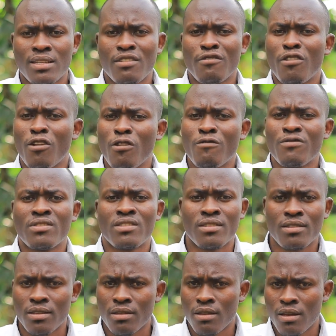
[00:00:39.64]

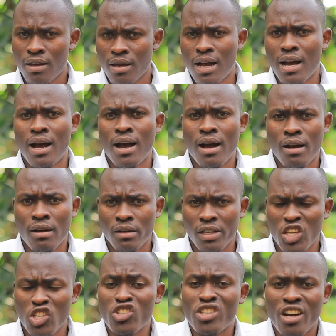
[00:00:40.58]
involves
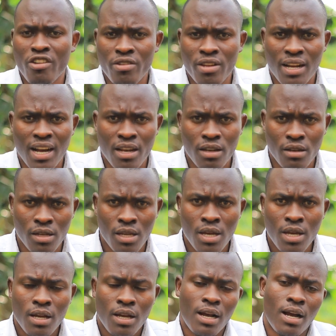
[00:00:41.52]
injury can
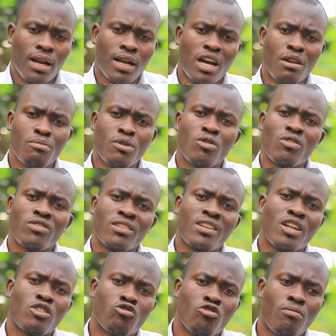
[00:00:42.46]
be
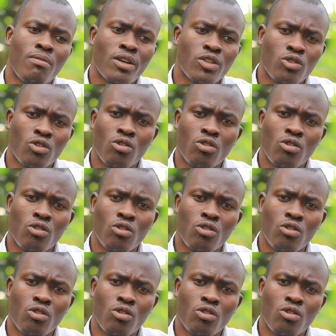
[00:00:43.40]
considered trauma.